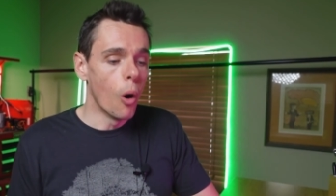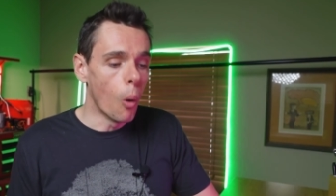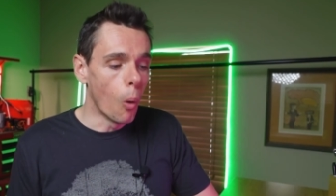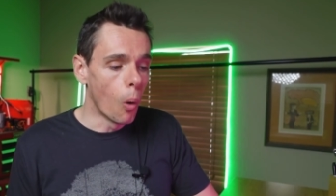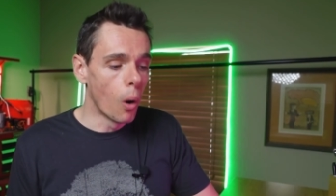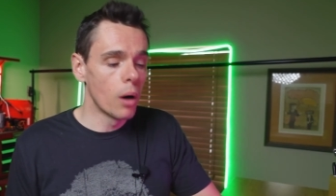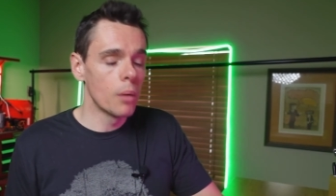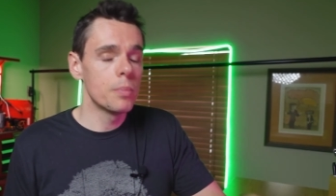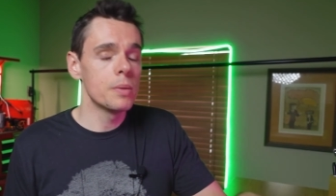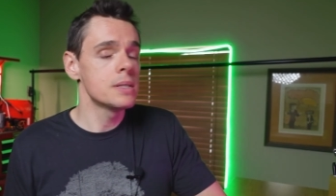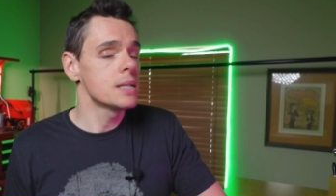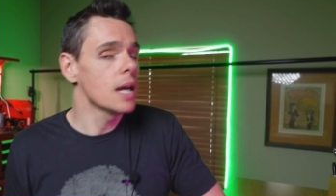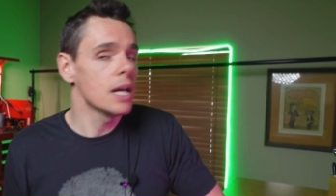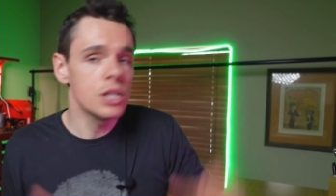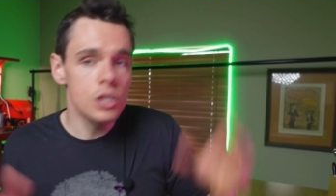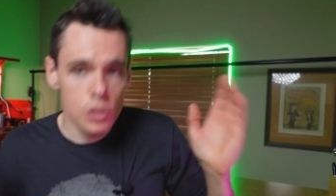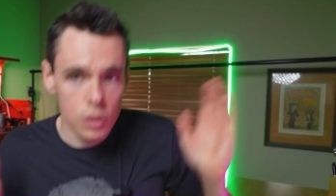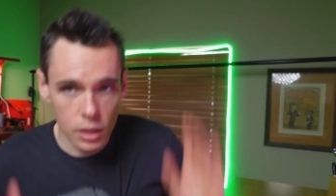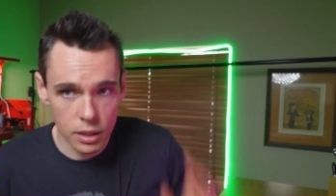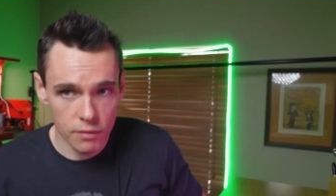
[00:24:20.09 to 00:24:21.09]
or
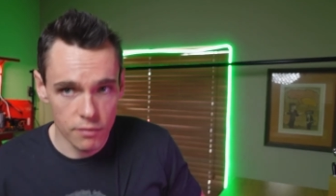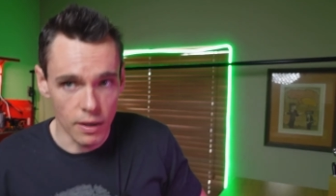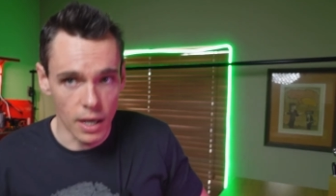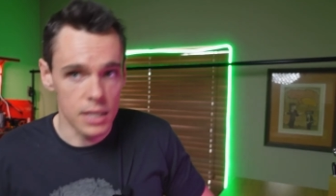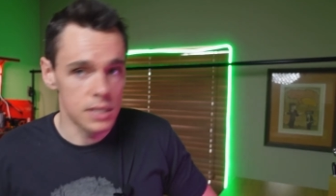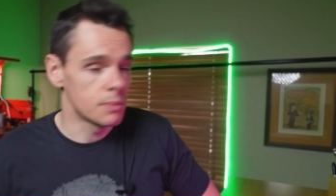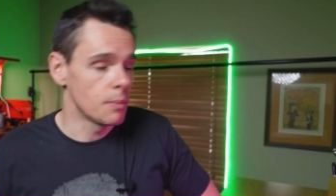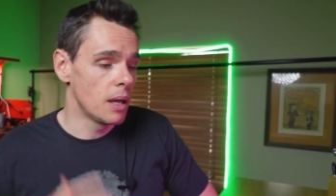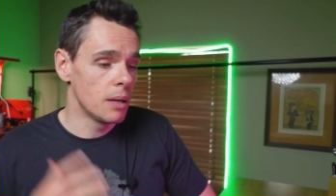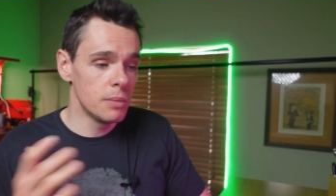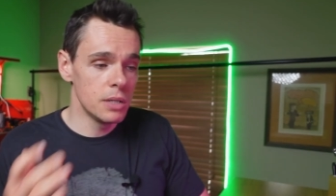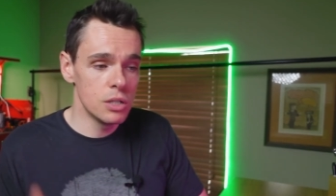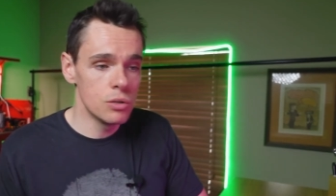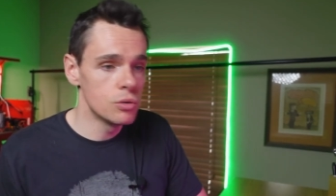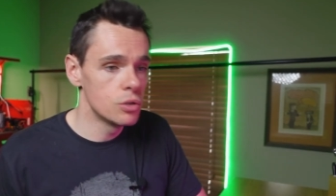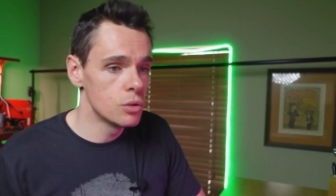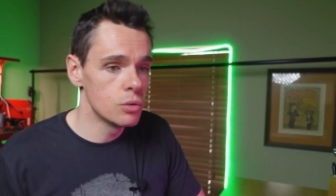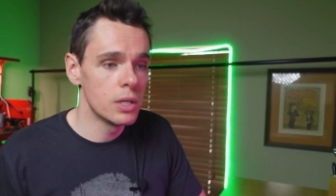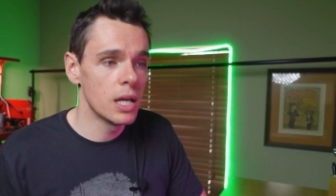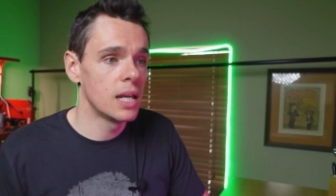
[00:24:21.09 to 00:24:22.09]
potentially invest. Maybe you
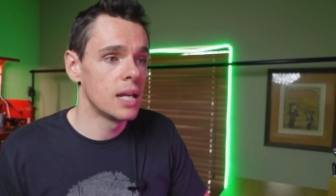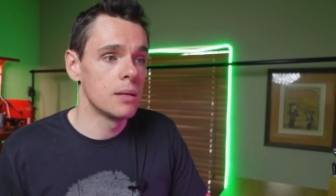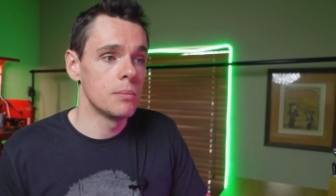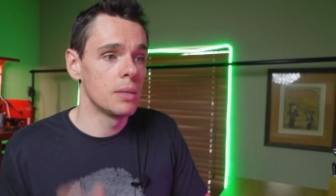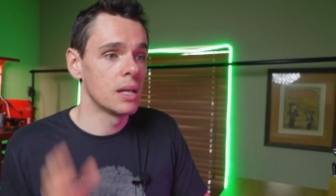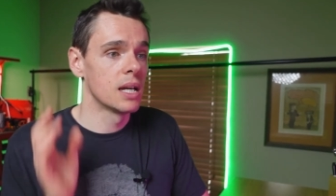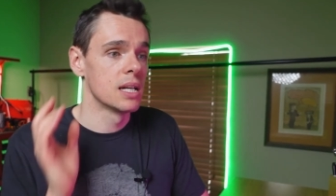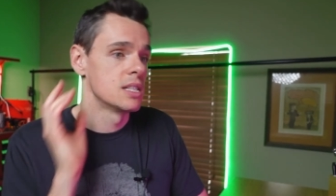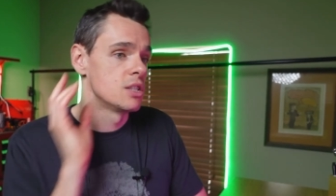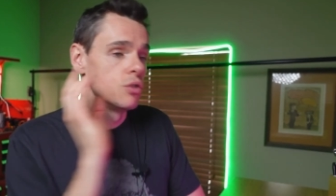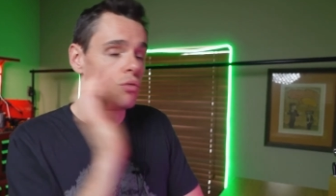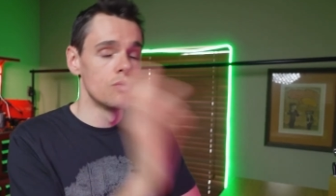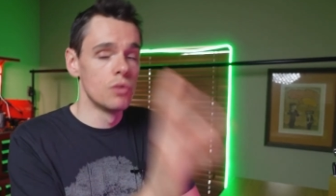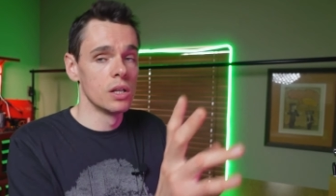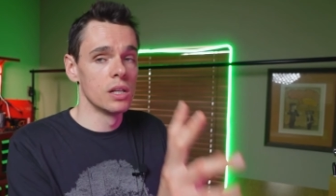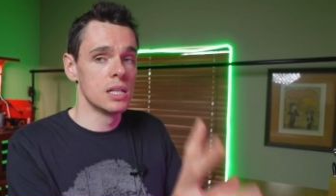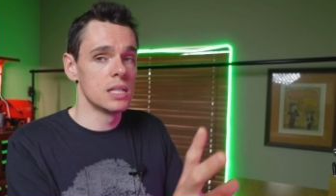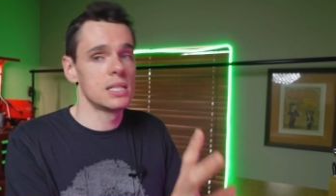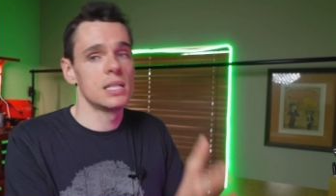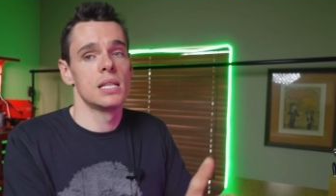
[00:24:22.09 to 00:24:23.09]
do get in because you
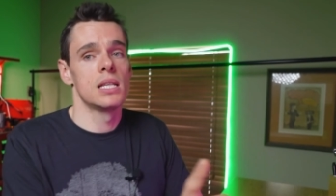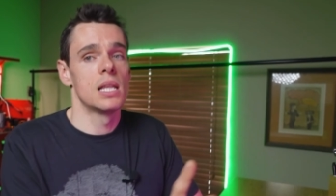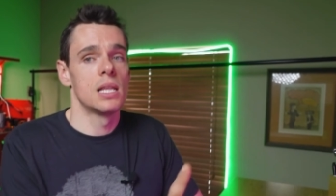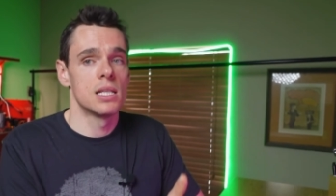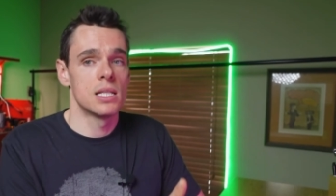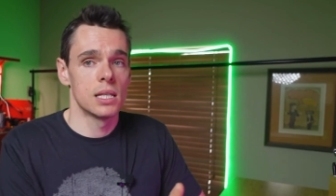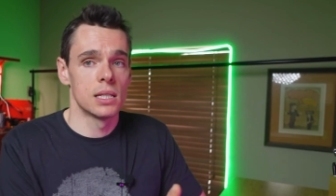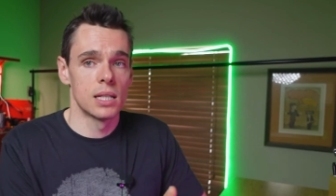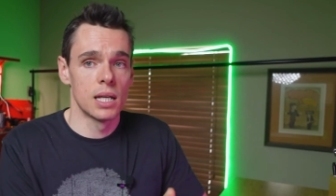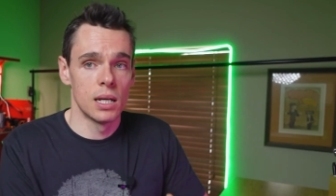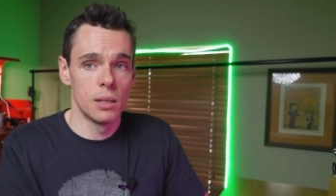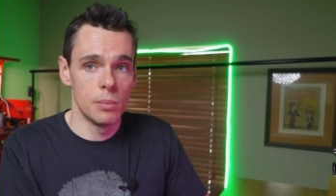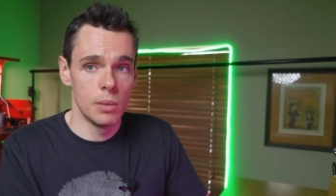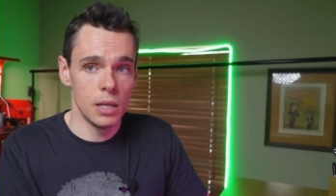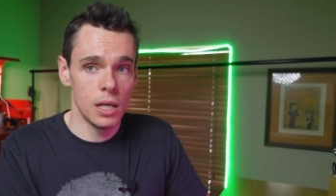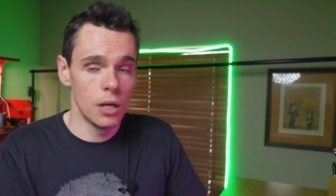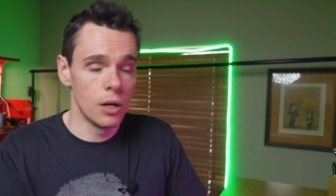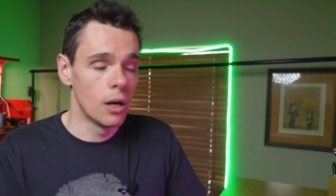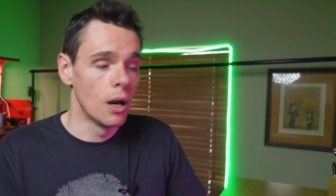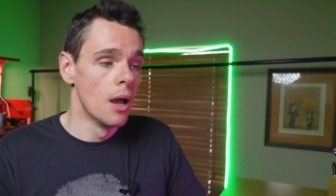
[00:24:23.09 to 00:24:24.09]
really see that this is going to be
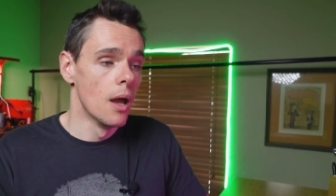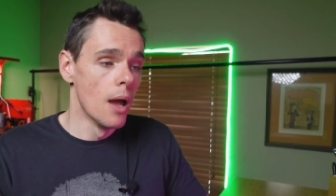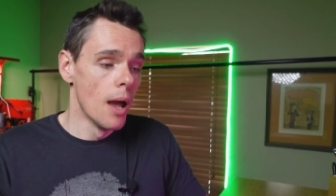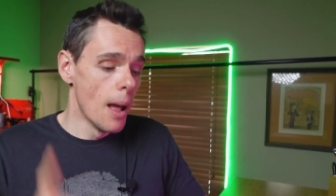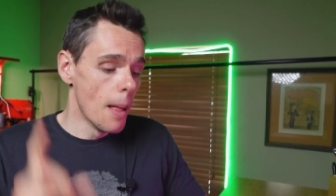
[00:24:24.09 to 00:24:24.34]
here,